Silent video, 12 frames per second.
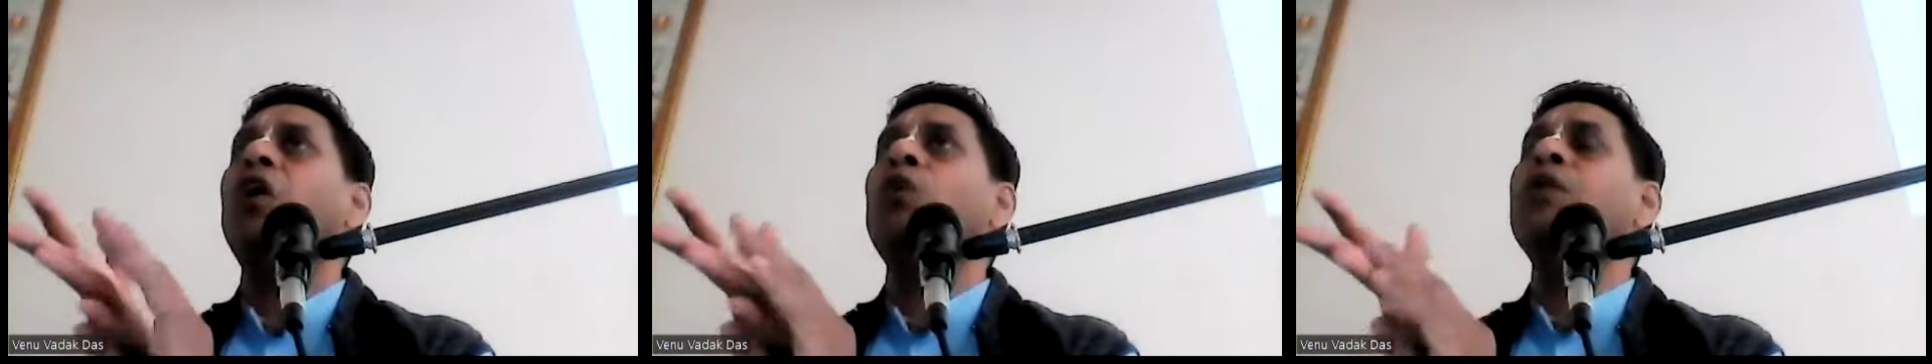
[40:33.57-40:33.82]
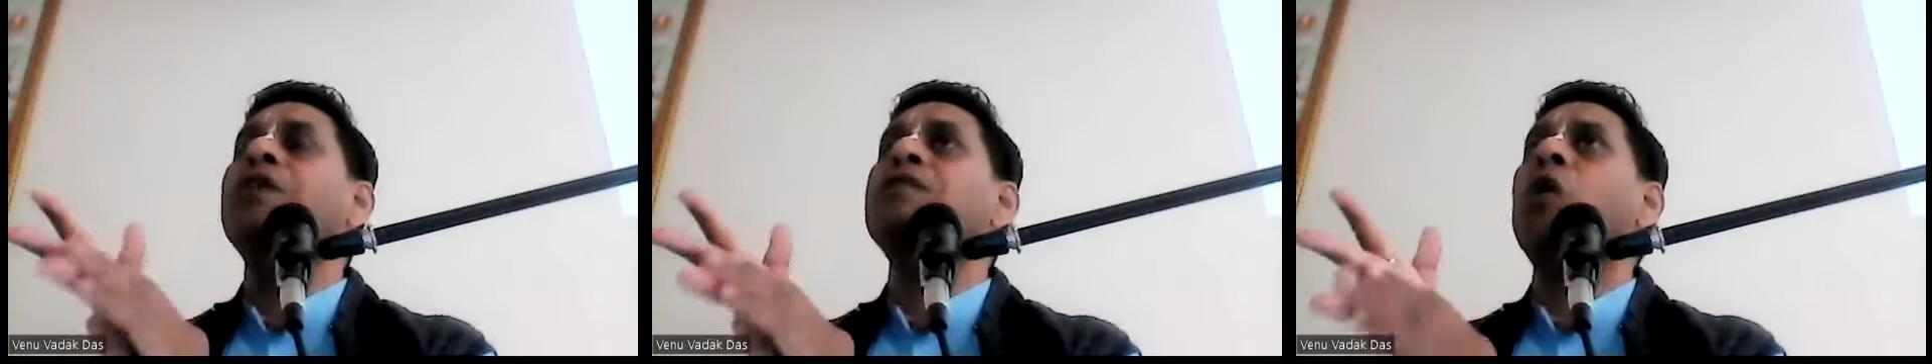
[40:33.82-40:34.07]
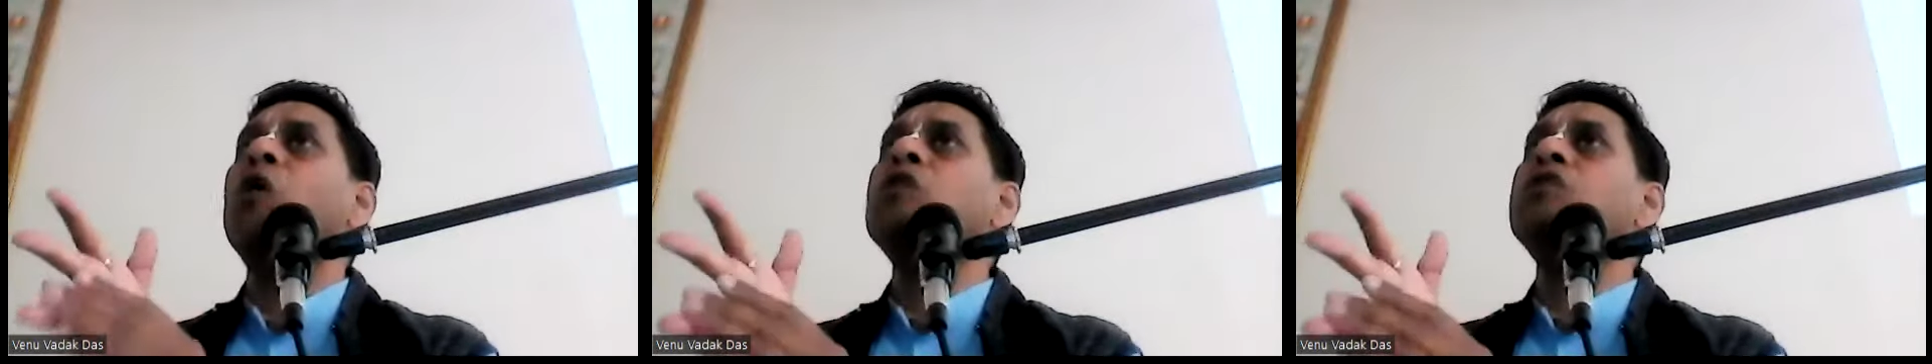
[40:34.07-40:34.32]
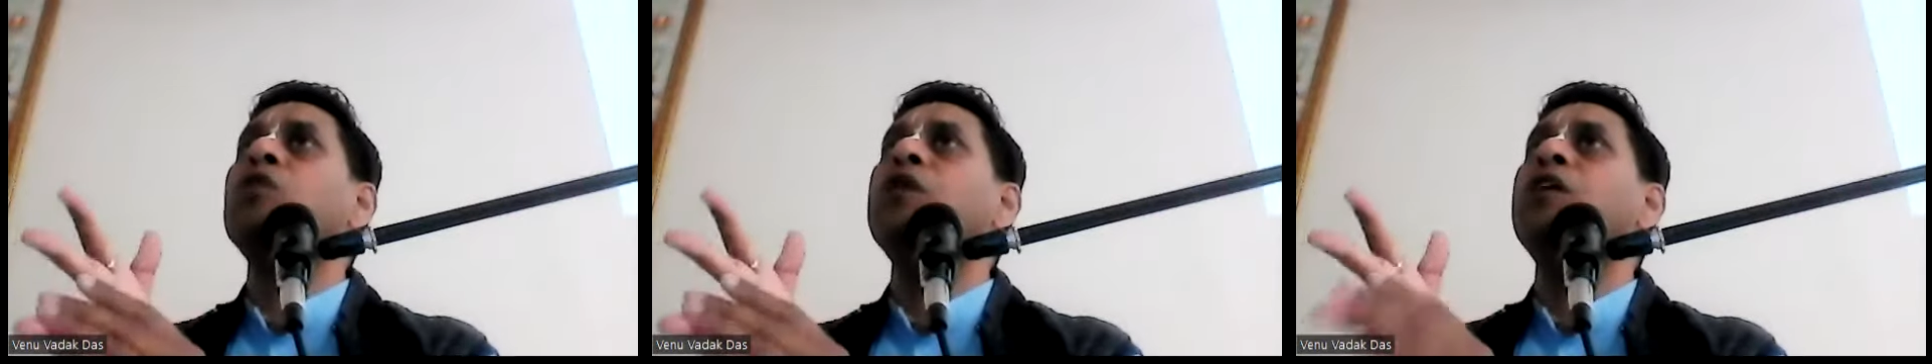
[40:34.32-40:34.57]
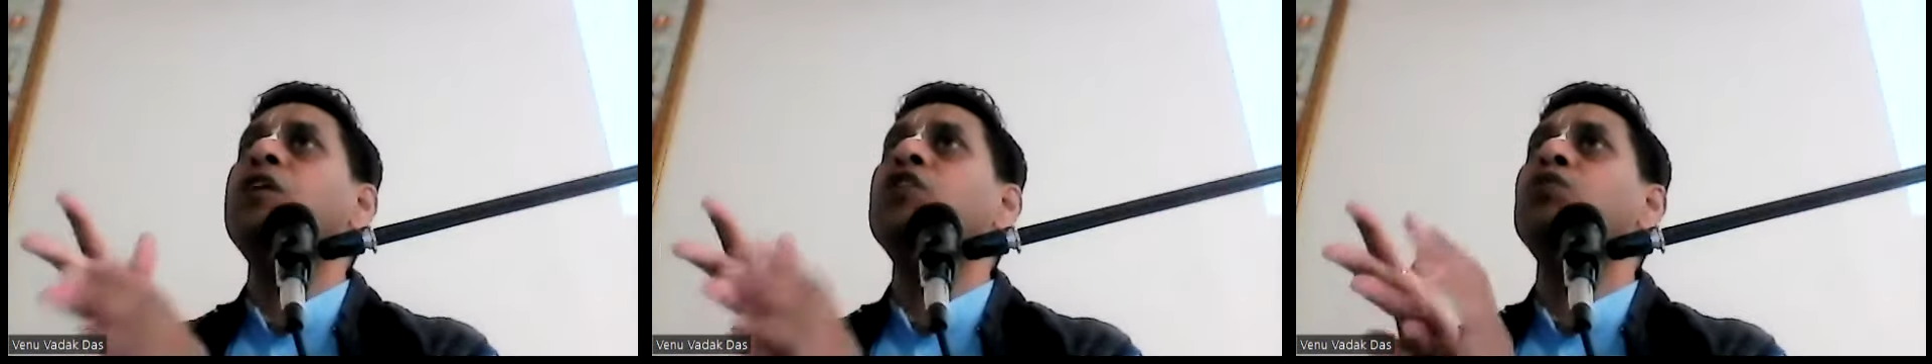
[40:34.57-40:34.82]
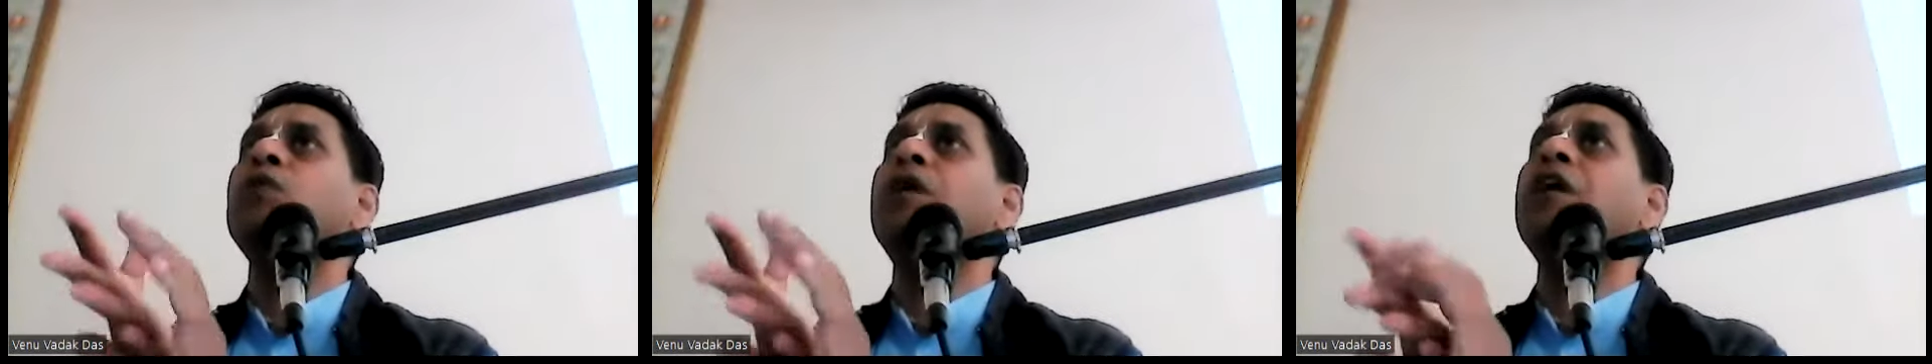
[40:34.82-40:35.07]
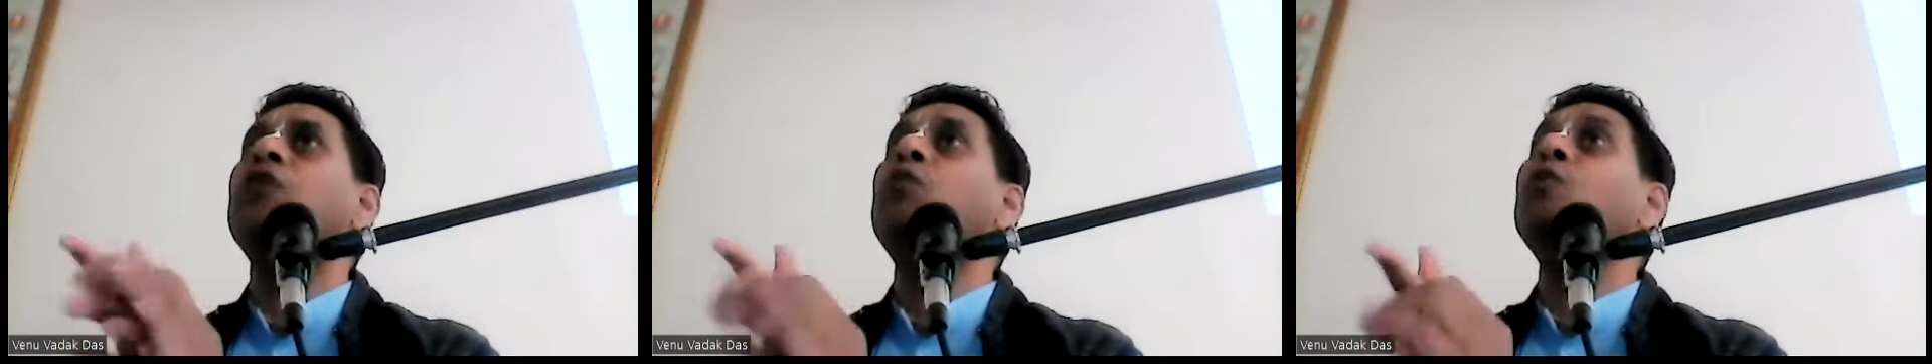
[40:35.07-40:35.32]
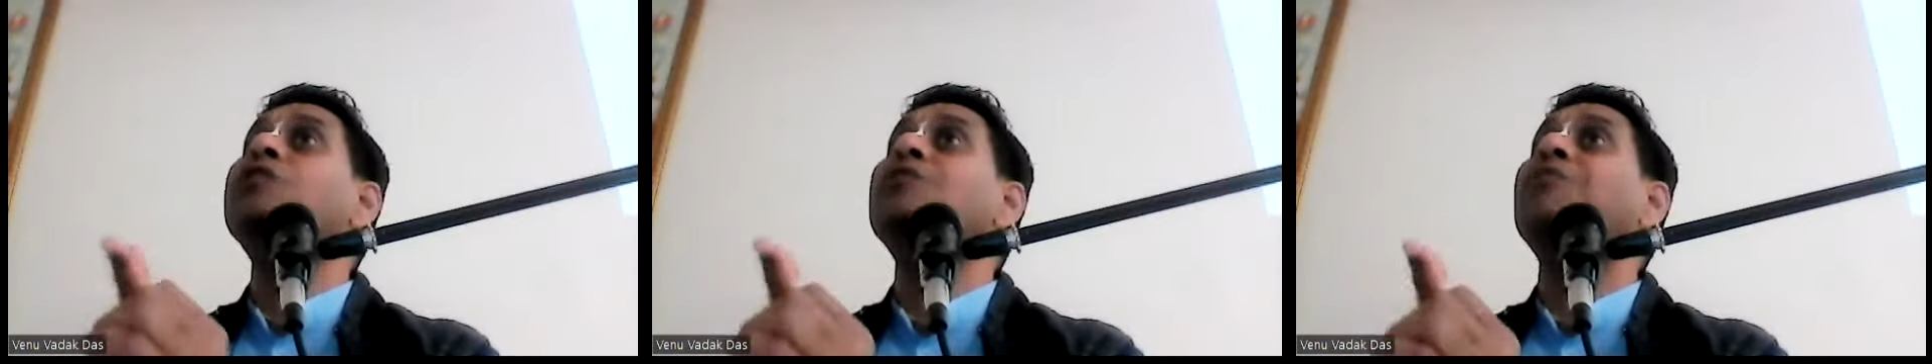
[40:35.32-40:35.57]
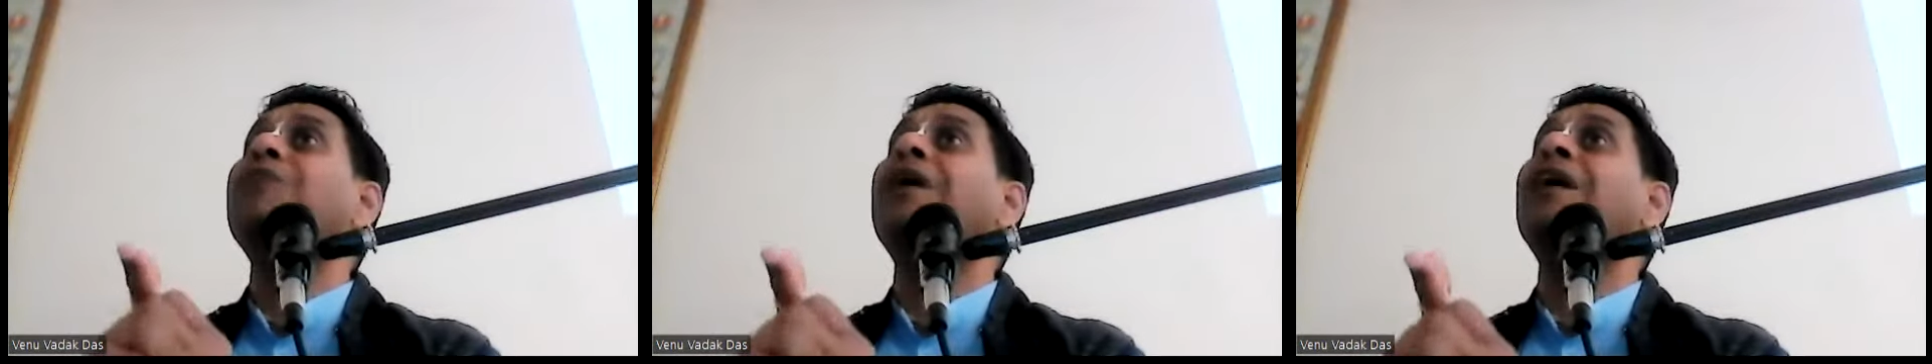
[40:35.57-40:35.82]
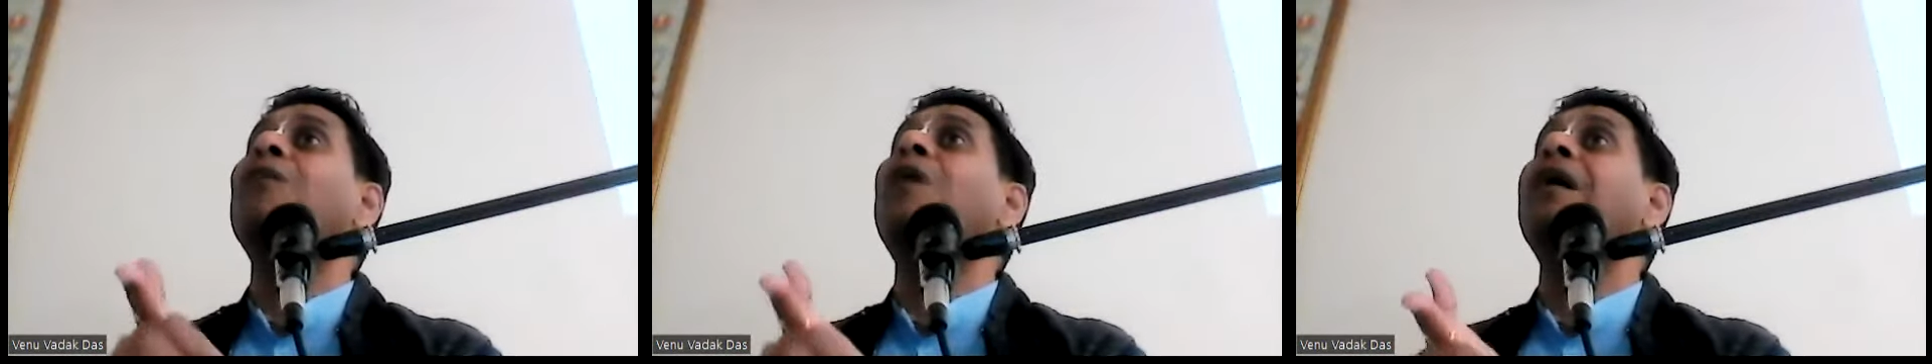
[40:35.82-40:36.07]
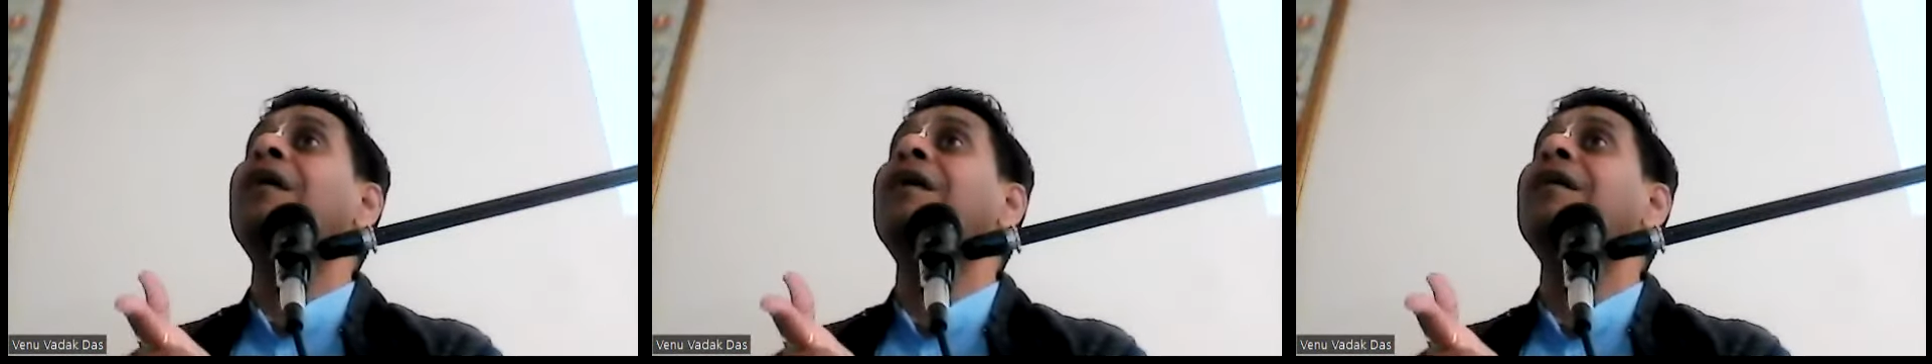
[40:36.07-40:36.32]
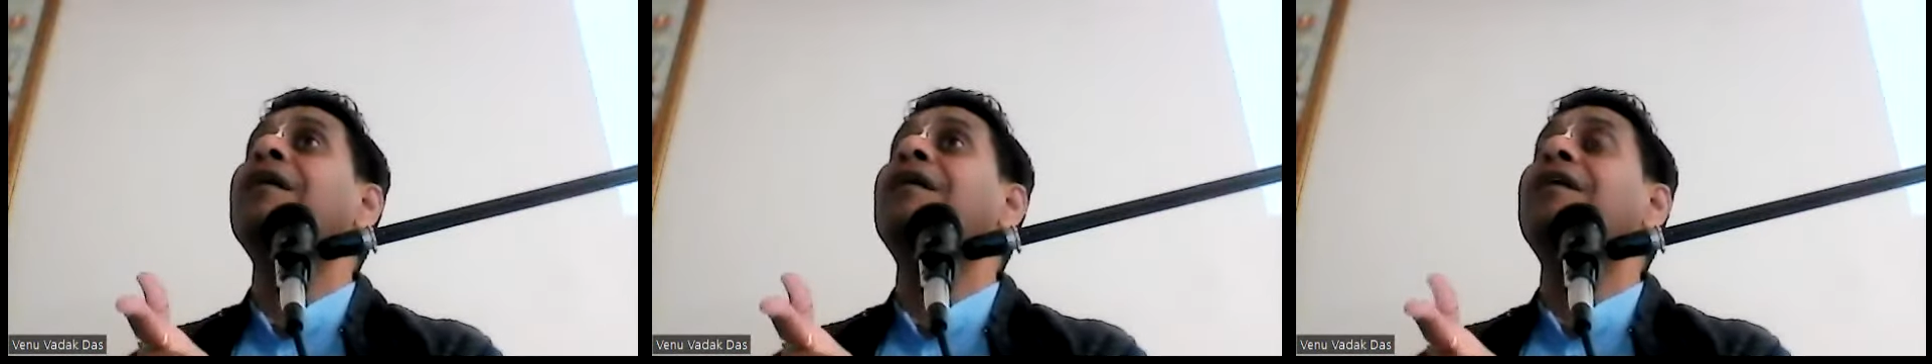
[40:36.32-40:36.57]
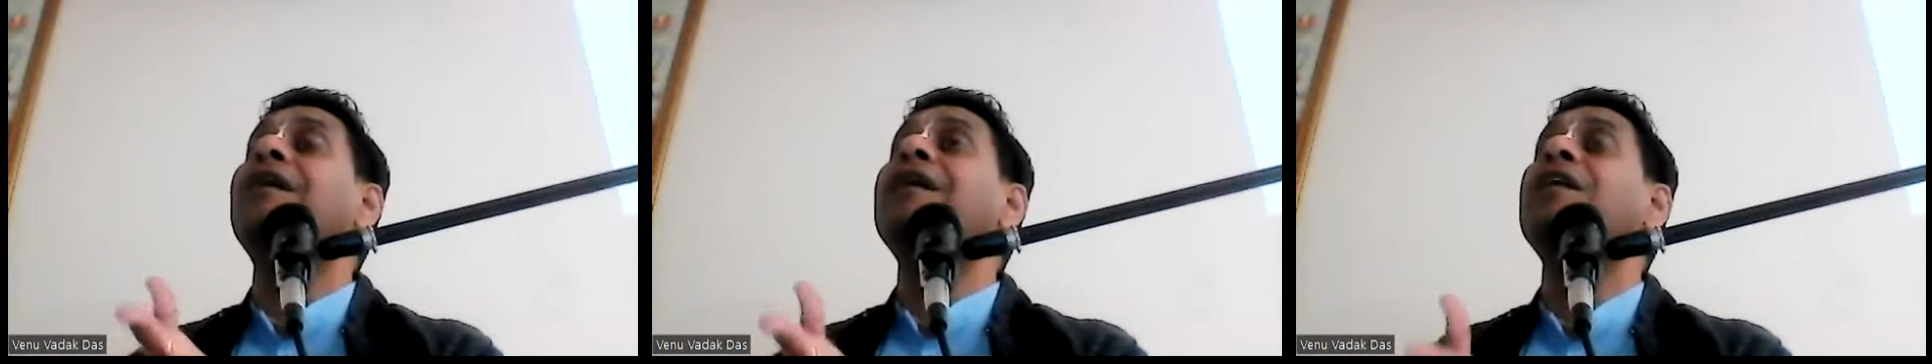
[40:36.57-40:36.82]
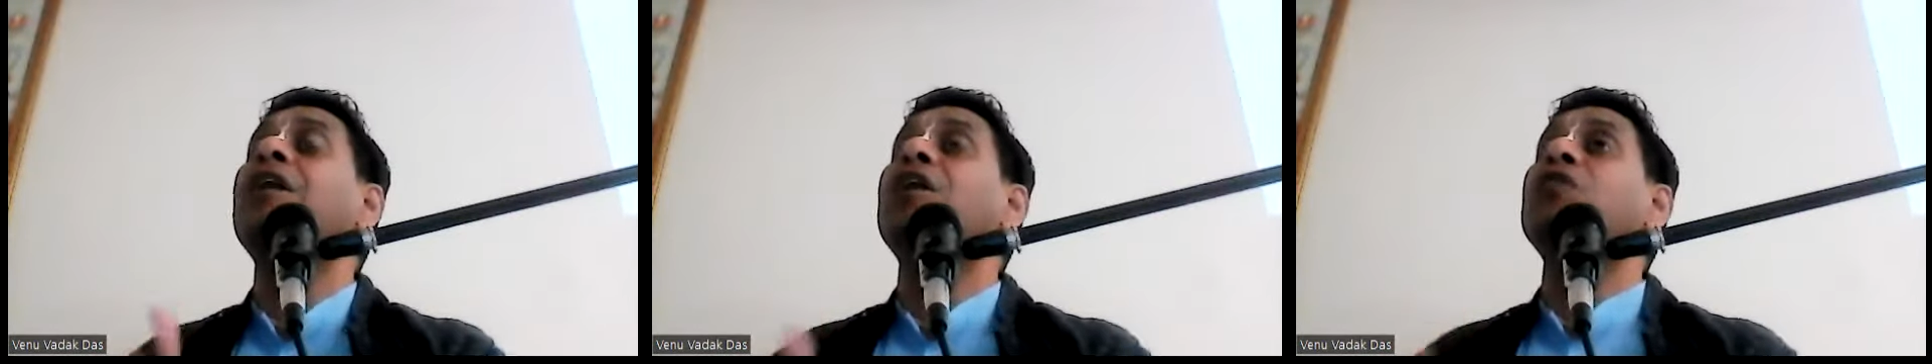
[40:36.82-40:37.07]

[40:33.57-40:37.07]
who is also Ishwar, and who is Bhagavan, right?